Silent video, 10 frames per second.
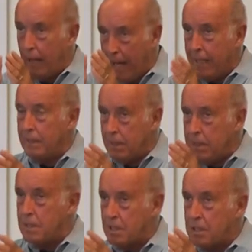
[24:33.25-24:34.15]
had
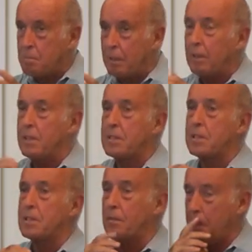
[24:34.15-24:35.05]
these
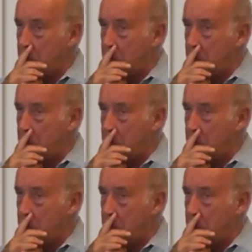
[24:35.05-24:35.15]
experiences of